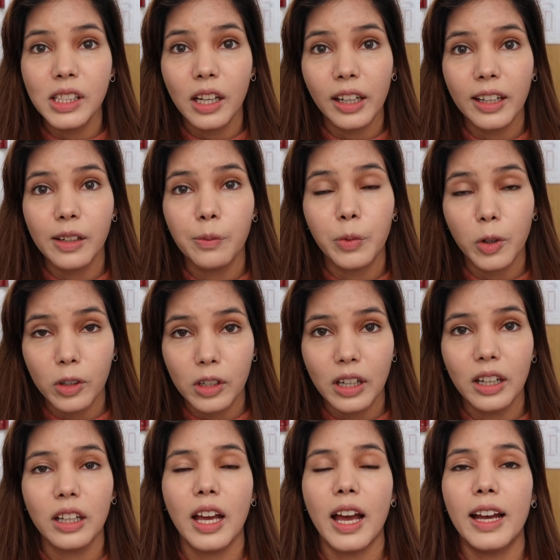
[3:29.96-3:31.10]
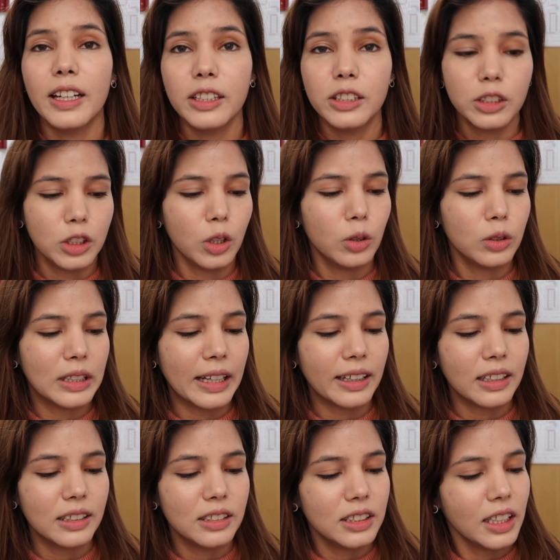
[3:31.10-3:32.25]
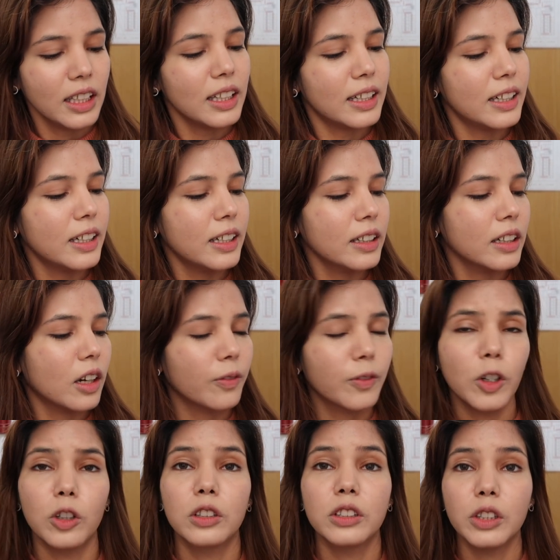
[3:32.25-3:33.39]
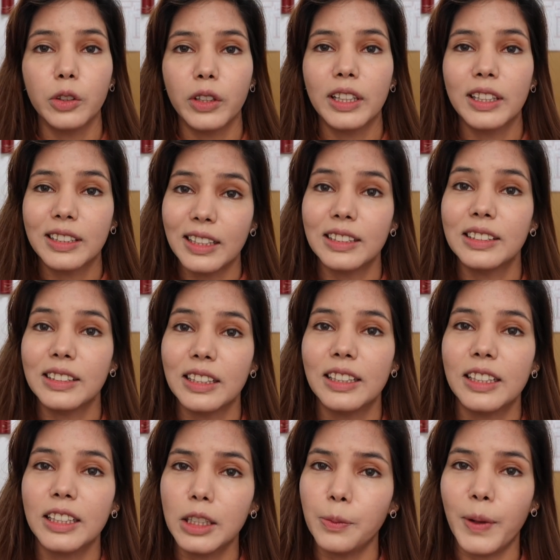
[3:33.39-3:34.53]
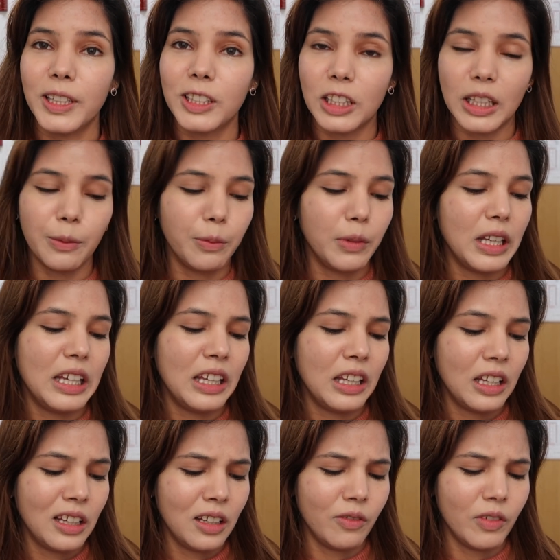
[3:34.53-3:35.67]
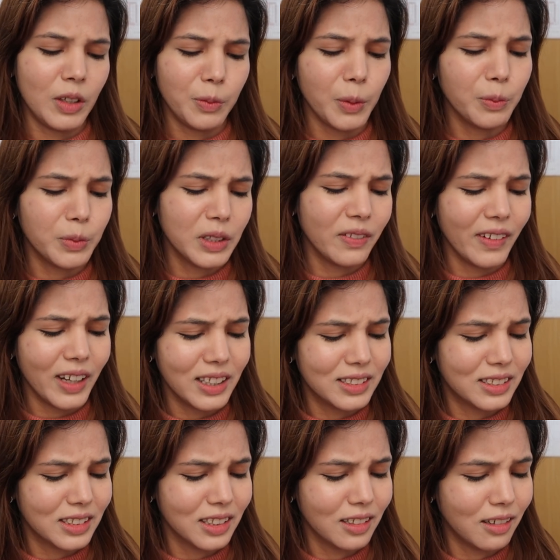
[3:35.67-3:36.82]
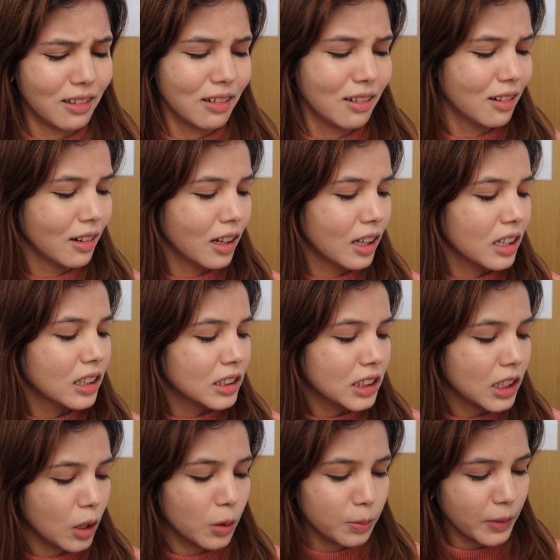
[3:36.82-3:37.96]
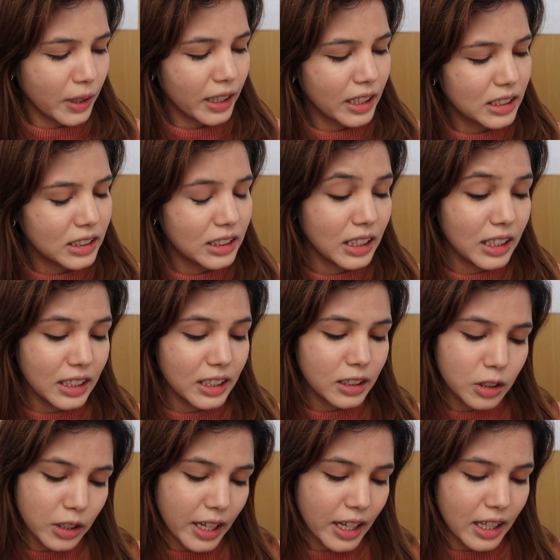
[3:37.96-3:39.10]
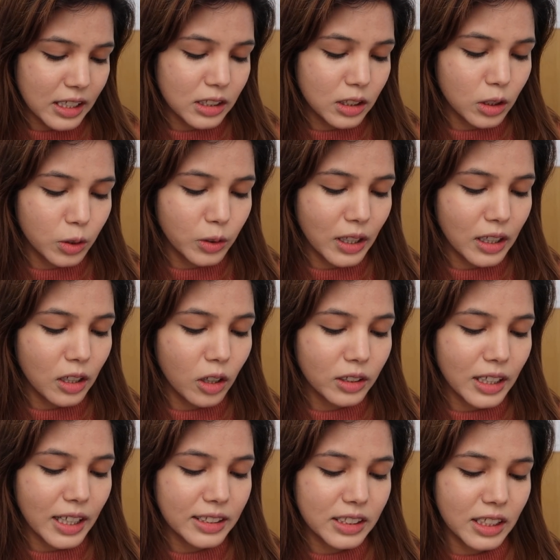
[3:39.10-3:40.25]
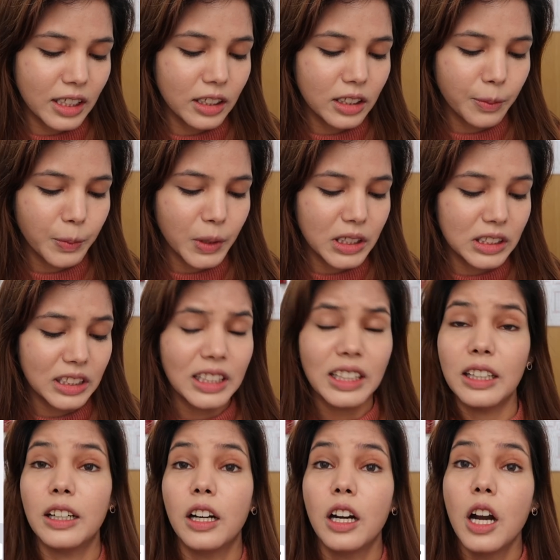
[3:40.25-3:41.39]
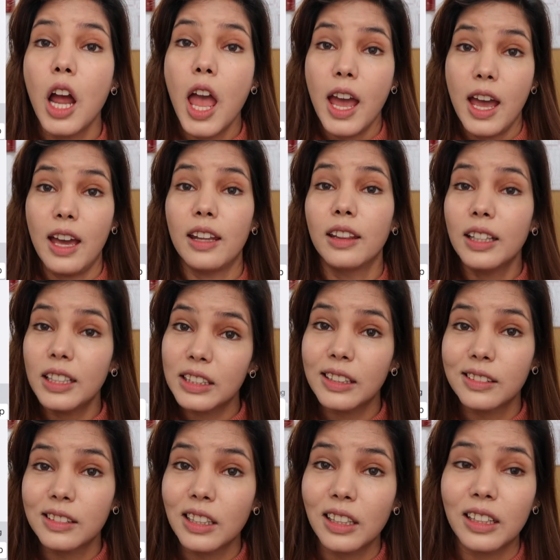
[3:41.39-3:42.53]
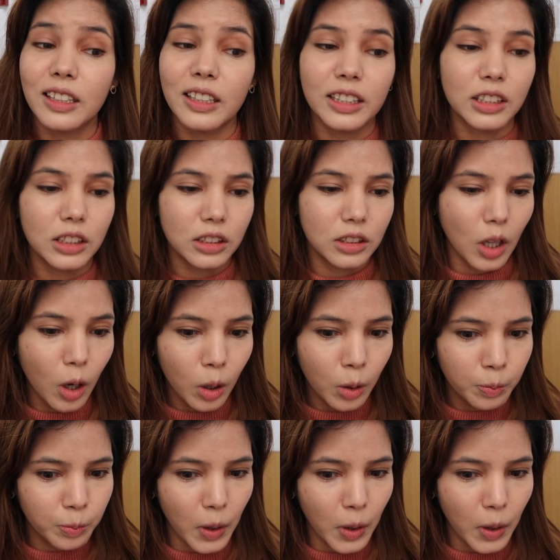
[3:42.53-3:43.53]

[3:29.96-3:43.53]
second product, I chose like concealer. Of course you need concealer, especially me with pimple face. So my concealer today is Luna Long Lasting Tip Concealer, and this concealer is so